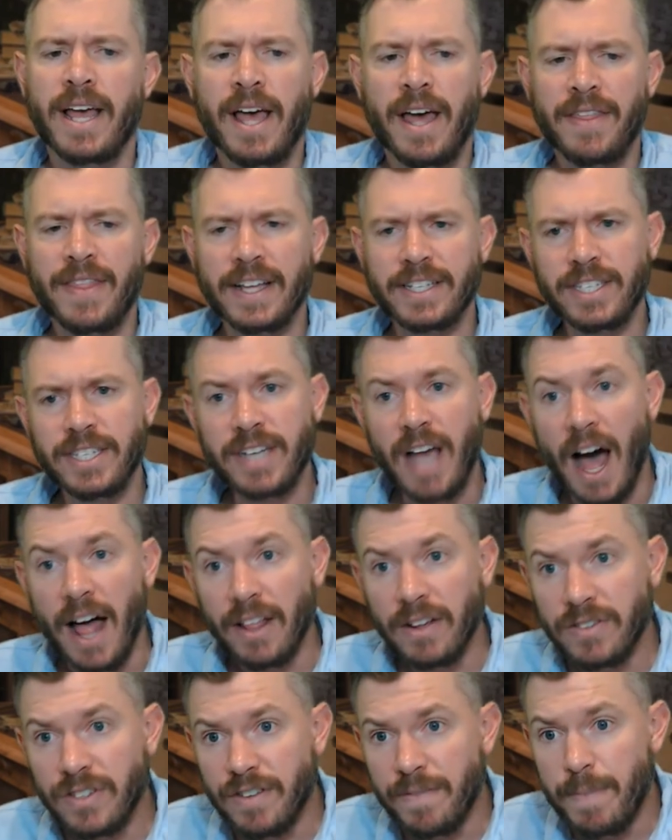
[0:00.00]
that
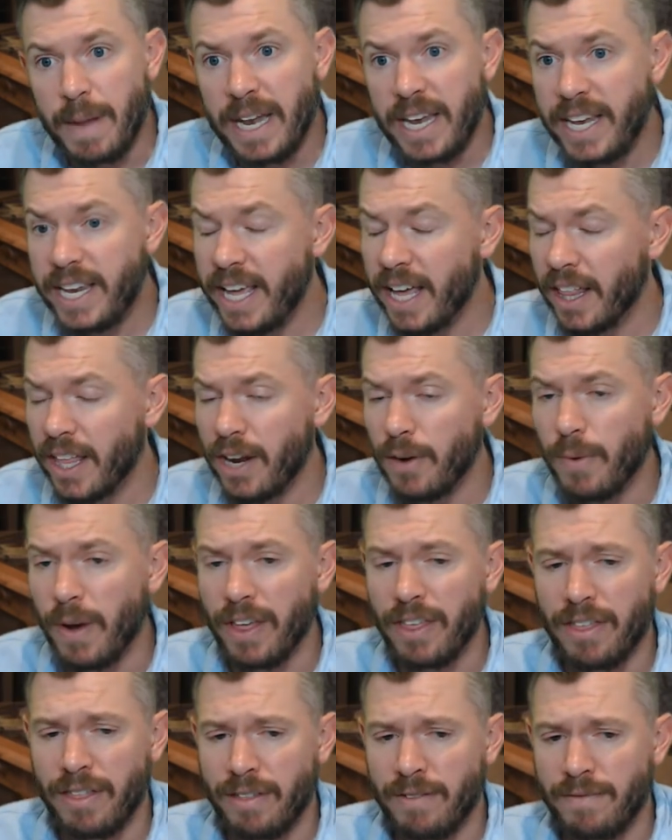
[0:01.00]
scholars have been dealing with